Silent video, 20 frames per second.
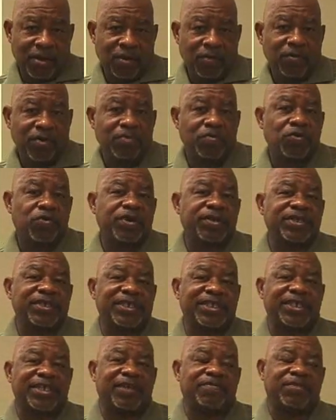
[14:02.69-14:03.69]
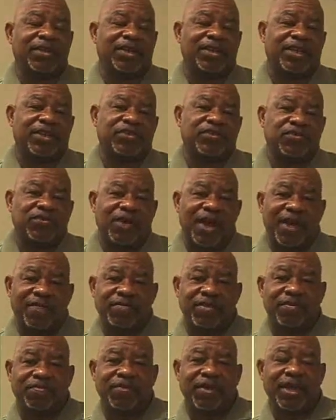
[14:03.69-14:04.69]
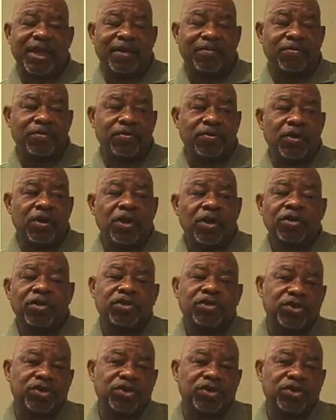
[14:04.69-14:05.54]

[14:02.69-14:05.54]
Remorse is something that you have to be able to